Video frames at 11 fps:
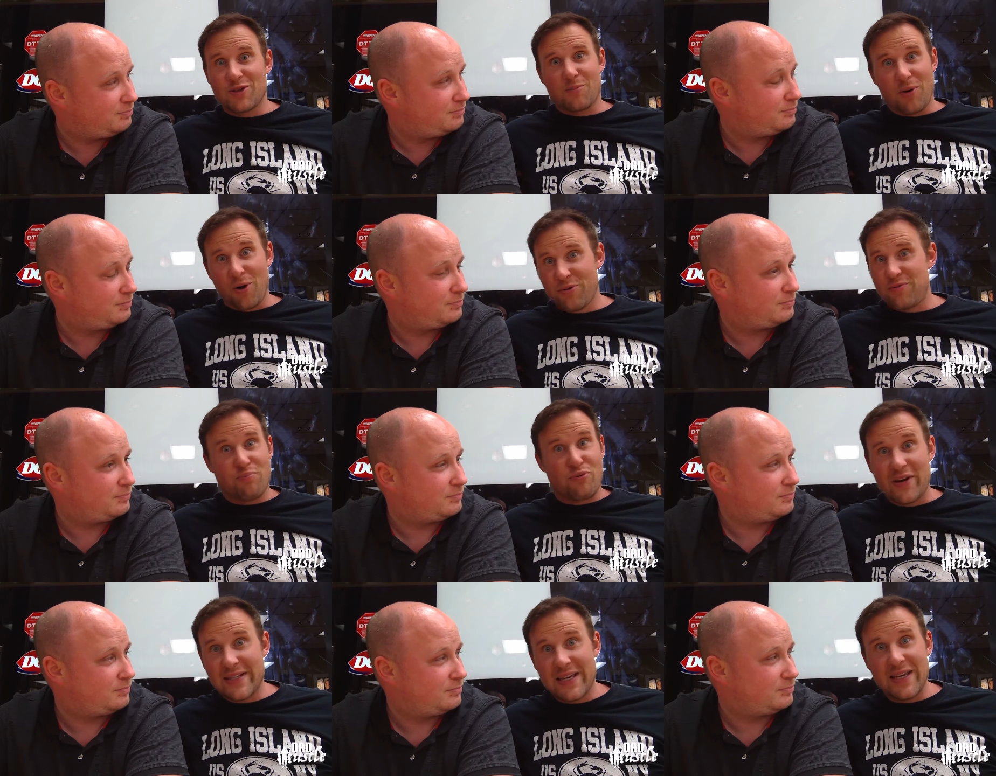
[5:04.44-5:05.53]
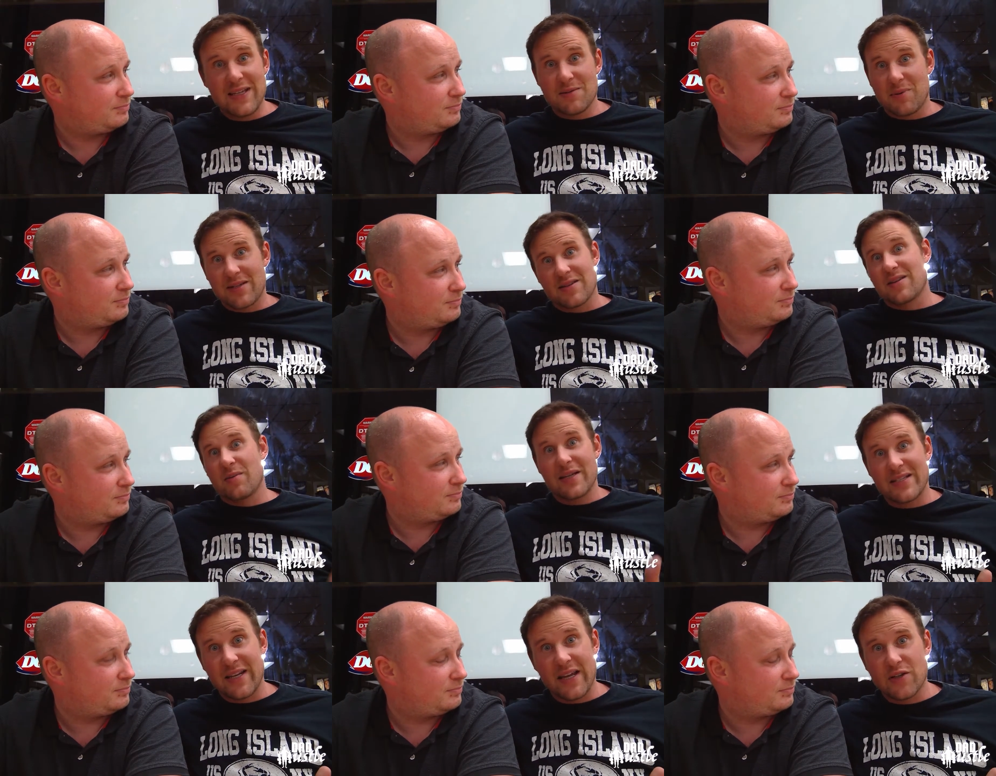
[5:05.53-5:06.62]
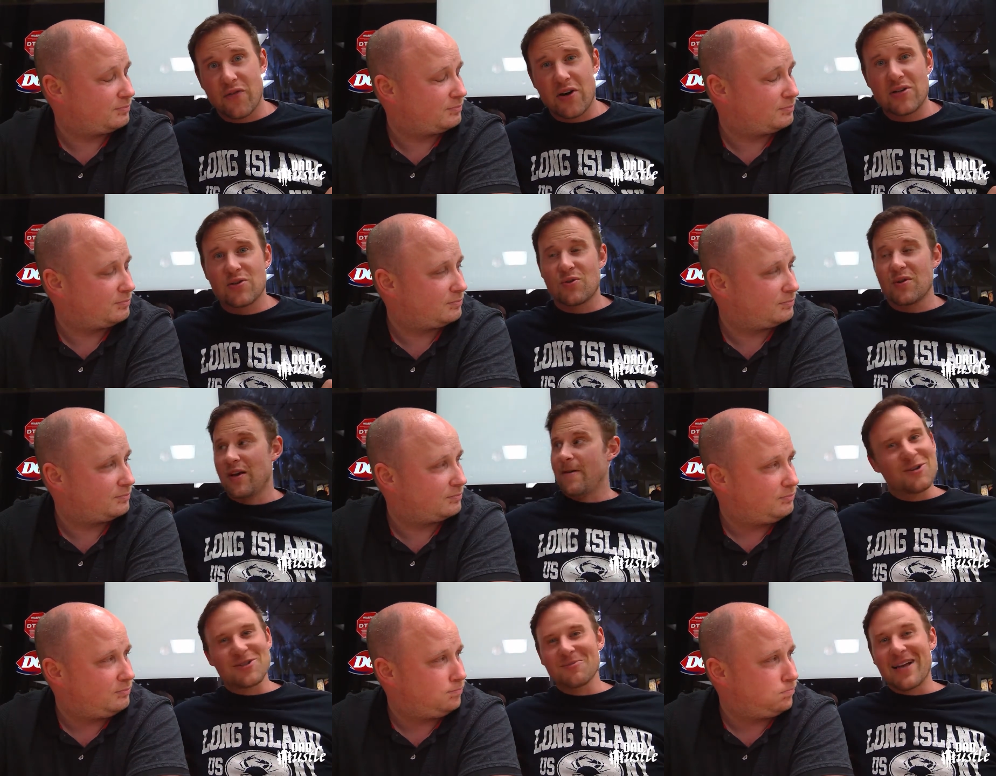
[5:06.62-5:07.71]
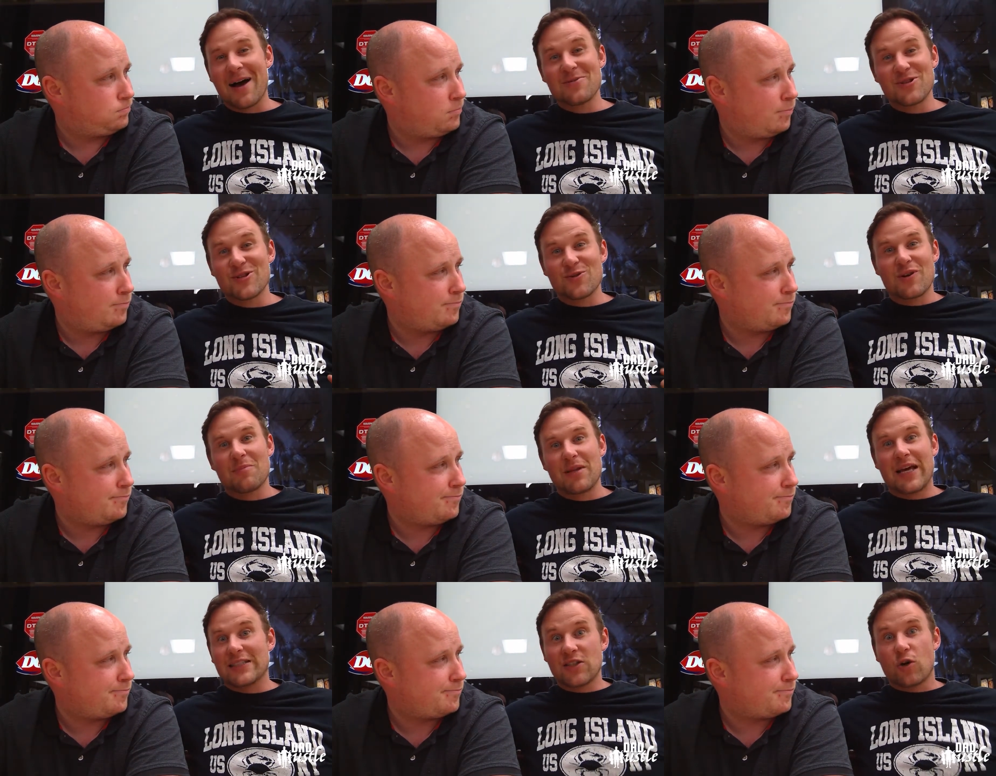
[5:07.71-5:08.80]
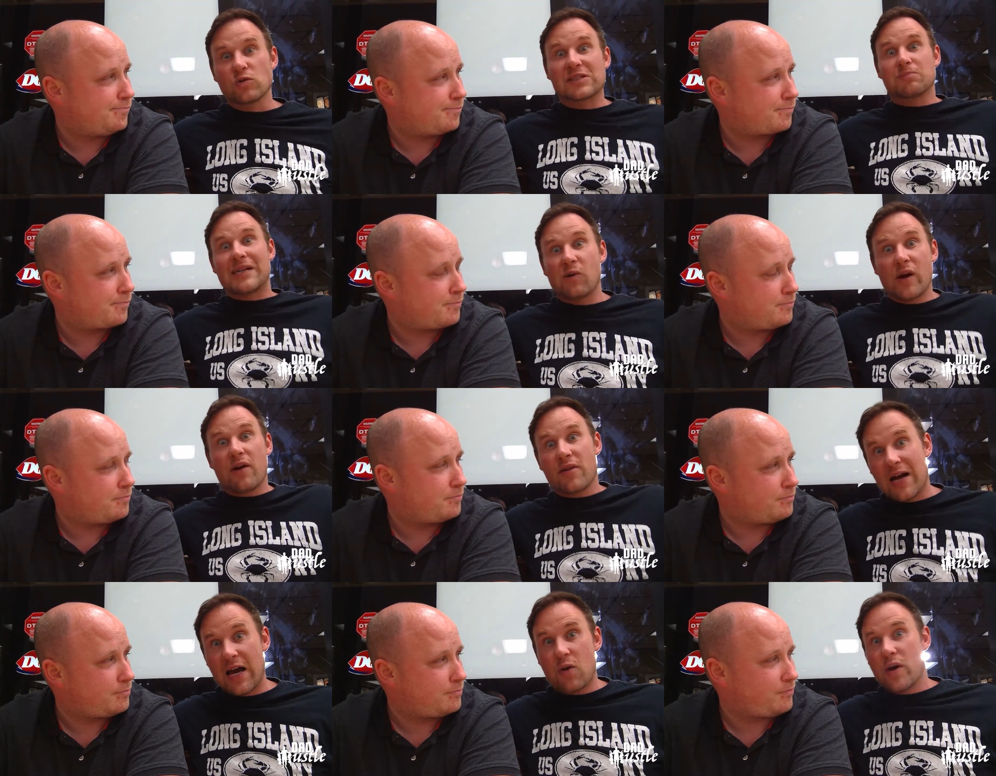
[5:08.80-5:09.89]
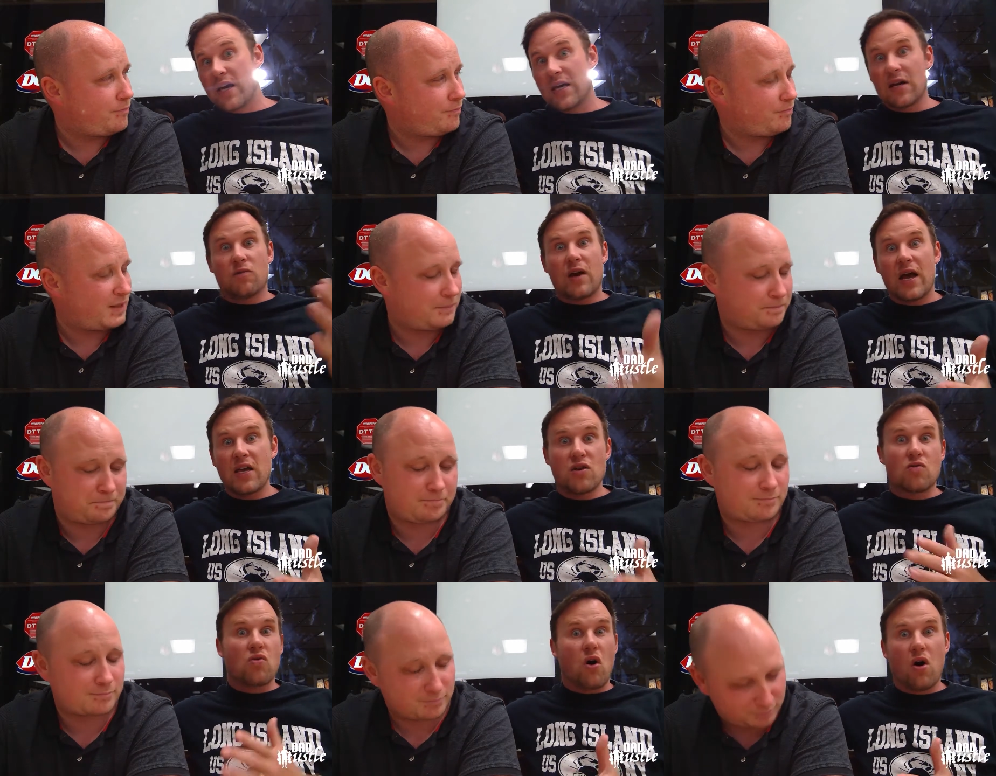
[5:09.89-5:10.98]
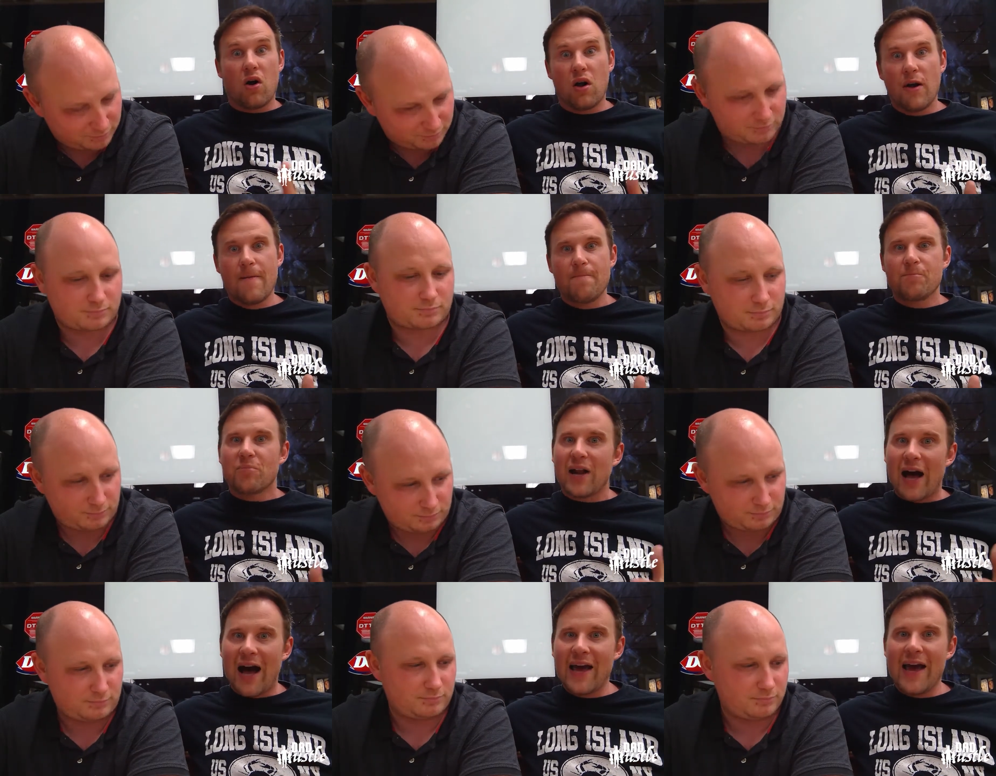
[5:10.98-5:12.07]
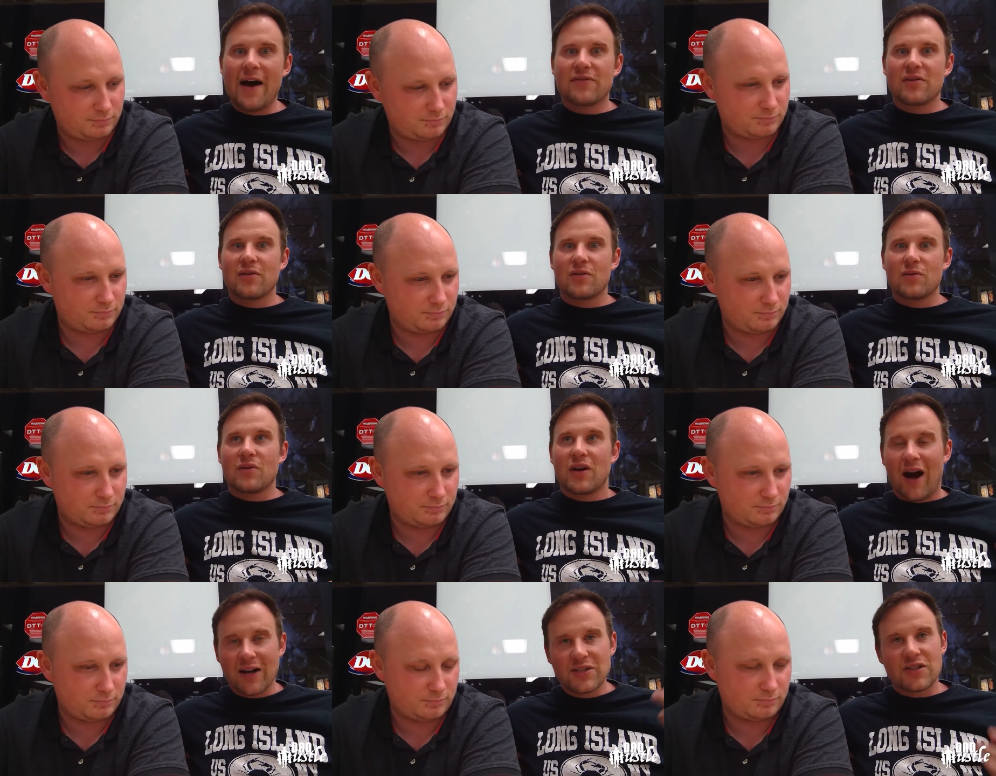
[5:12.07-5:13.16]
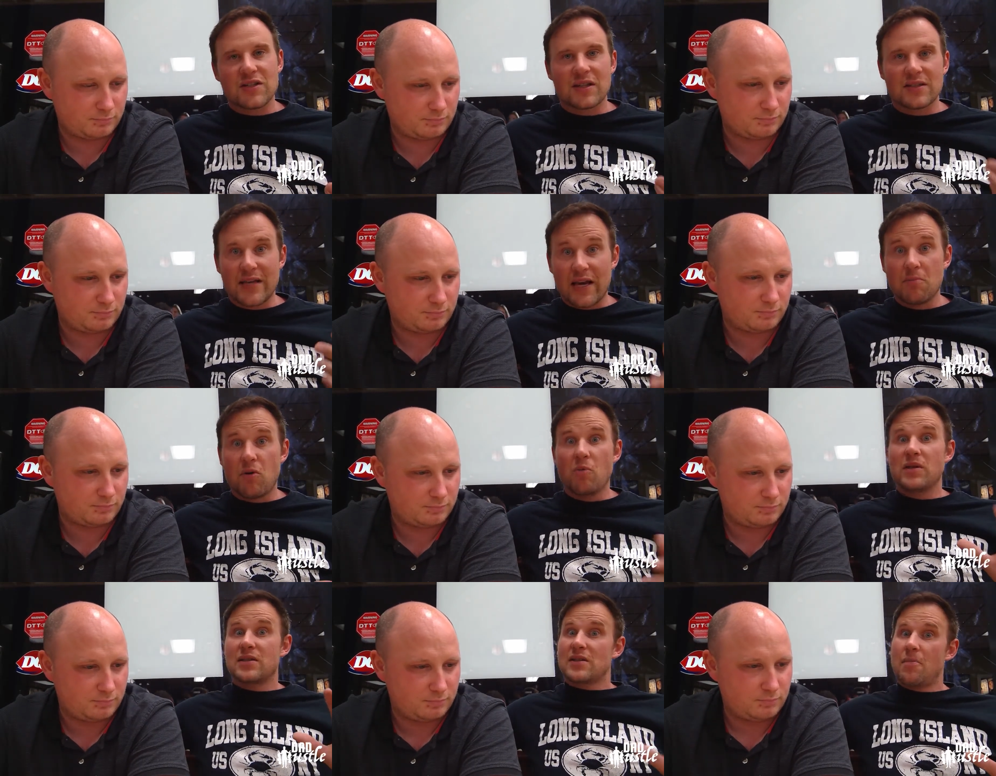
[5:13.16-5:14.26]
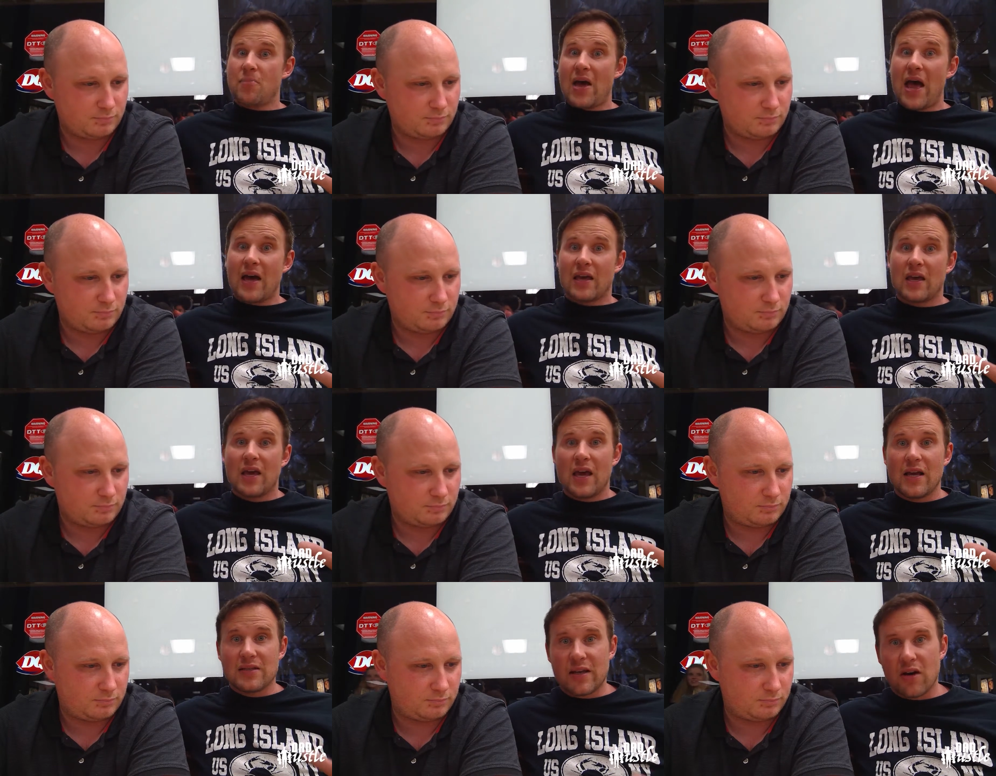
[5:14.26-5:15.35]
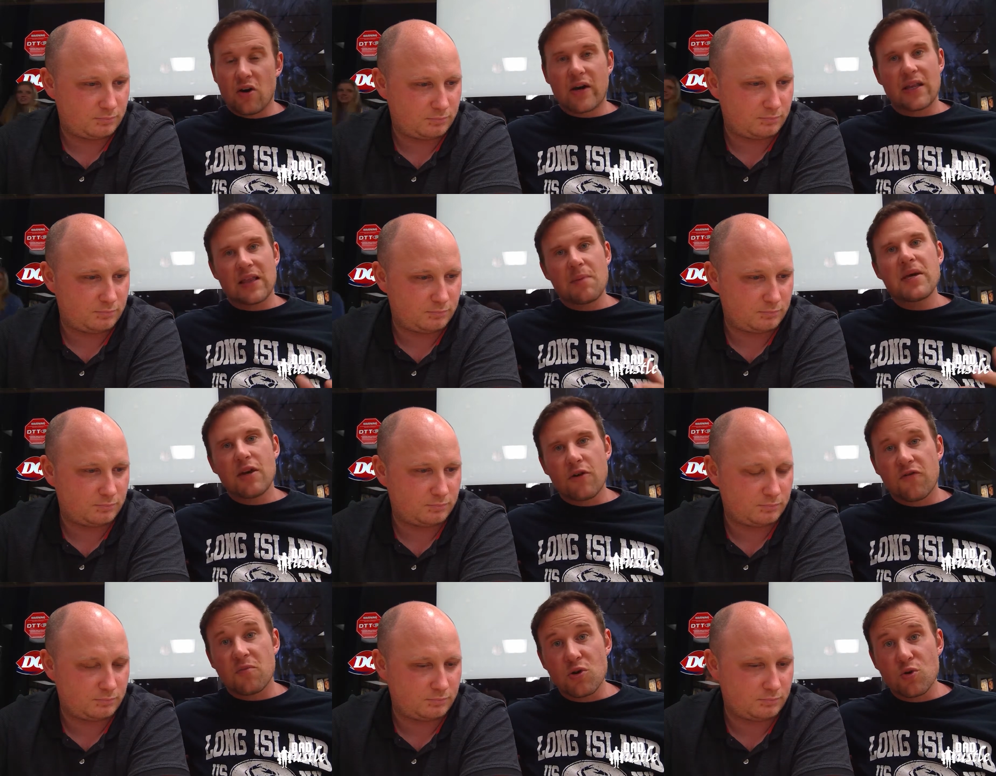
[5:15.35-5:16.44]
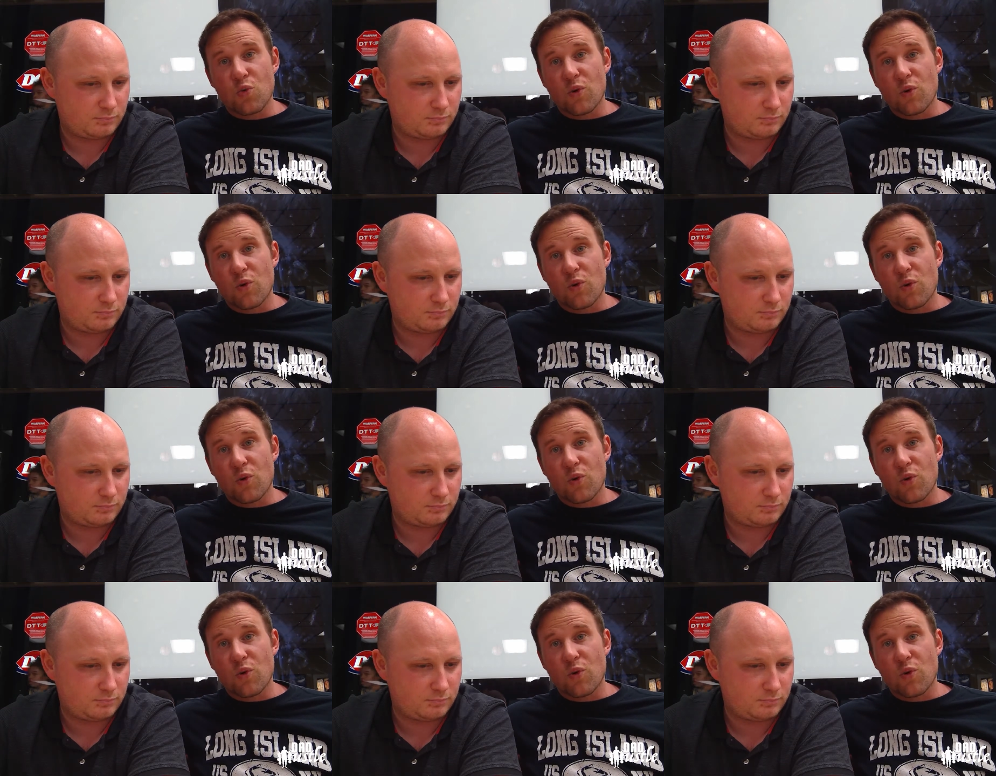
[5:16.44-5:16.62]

Speaker 1: they're both preteens. My son's going to be a teenager very soon. You know, sometimes you just want to be like, no, it's my way or the highway. Get it right. You're wrong. But I have to consciously take a moment, step back, and say, okay, let me hear from you.